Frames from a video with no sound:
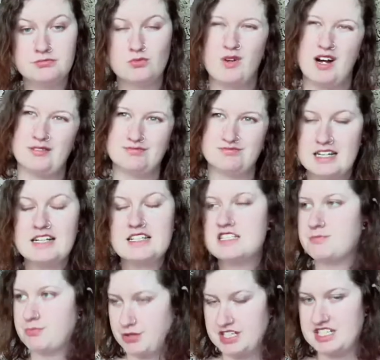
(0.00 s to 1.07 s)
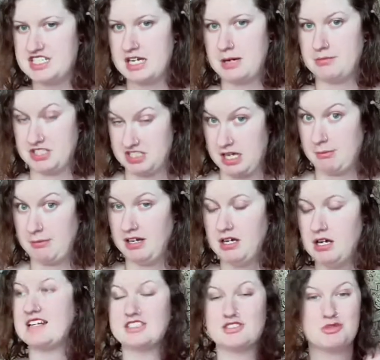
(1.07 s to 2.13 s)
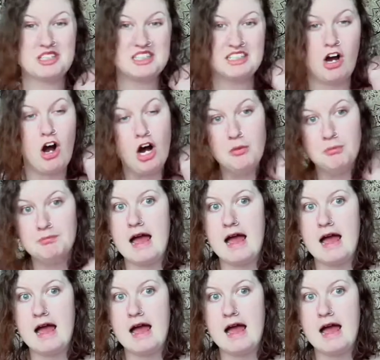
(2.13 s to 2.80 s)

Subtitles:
Well, it's pre-summer, and it's really hot,